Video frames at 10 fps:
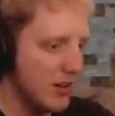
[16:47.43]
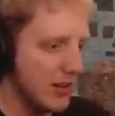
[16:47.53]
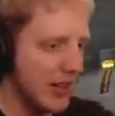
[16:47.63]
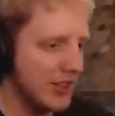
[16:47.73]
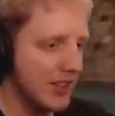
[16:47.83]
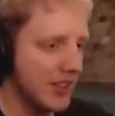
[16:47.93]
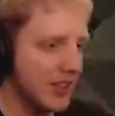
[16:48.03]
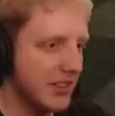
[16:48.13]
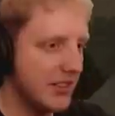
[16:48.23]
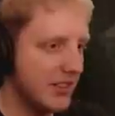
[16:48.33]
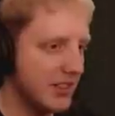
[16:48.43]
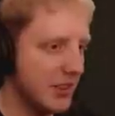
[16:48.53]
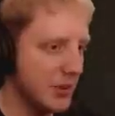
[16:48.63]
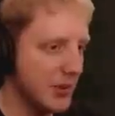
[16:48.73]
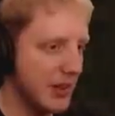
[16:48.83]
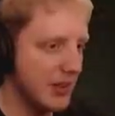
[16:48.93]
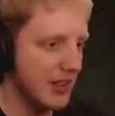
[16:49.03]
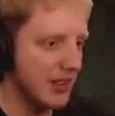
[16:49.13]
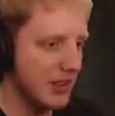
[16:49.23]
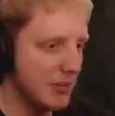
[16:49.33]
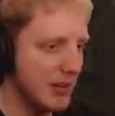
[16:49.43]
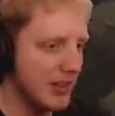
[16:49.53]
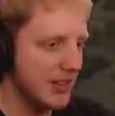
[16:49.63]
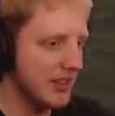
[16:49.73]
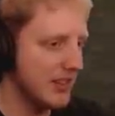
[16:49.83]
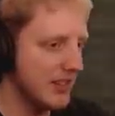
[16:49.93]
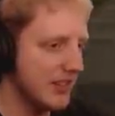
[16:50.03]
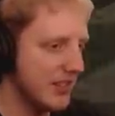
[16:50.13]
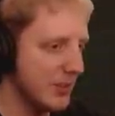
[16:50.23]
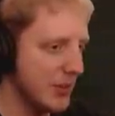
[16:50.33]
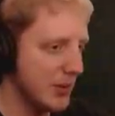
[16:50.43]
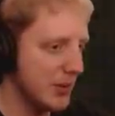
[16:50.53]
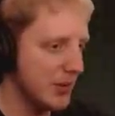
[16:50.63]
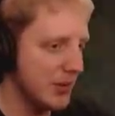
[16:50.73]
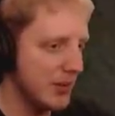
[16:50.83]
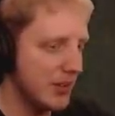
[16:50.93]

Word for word: I'm glad it's gonna cool down a little bit tomorrow.